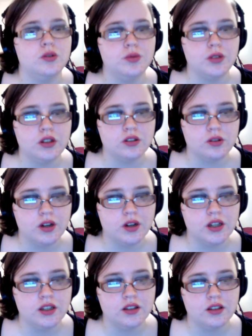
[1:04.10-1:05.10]
when they start
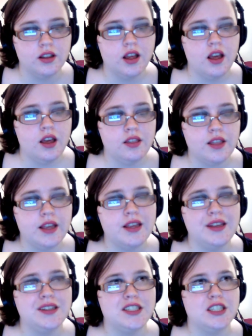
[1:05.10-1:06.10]
writing, is that they
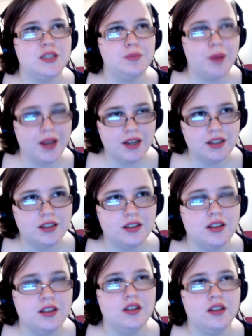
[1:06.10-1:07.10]

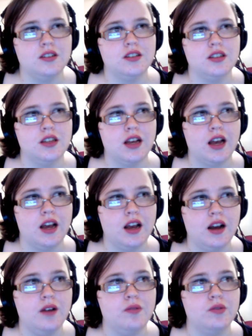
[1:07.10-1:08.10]
expect to
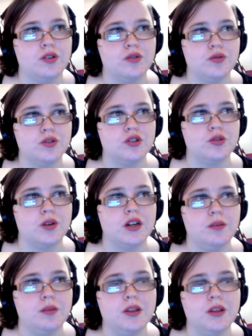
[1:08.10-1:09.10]
have their first
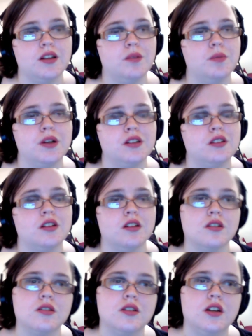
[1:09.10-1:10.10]
writing be like a
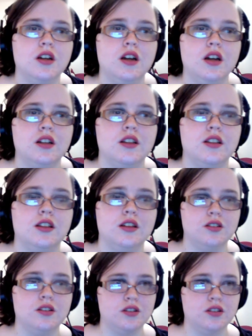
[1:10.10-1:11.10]
bestseller. They think
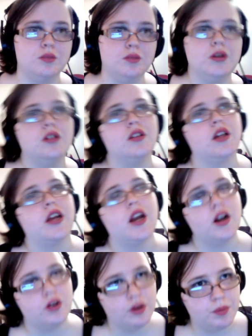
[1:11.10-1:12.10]
it's gonna be like
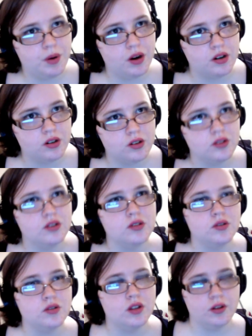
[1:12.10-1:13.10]
Harry Potter,
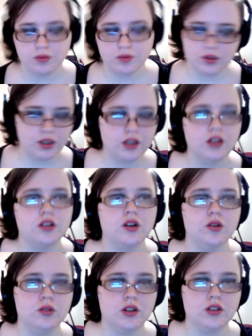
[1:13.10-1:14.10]
or like from the get
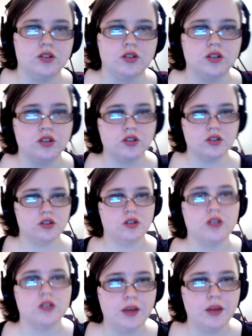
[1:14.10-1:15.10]
go. Like, they're gonna just
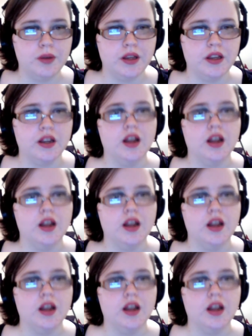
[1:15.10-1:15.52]
start typing,